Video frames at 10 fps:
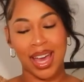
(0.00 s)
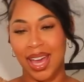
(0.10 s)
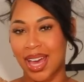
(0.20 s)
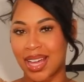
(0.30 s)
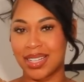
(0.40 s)

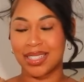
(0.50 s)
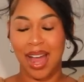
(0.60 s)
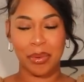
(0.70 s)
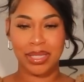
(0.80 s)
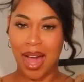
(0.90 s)
And
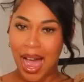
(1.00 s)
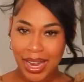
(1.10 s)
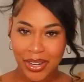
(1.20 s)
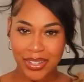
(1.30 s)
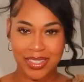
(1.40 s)
I was
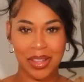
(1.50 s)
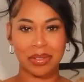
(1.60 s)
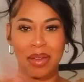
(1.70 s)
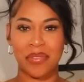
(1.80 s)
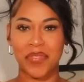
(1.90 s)
hired. So that
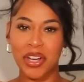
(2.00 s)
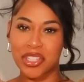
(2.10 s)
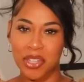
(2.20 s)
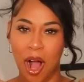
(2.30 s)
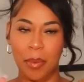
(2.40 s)
was my
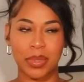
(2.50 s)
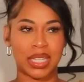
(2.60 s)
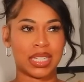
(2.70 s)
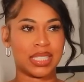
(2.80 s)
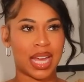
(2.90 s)
first job. It was
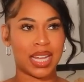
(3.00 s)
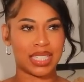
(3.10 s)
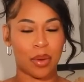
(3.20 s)
like a Denny's.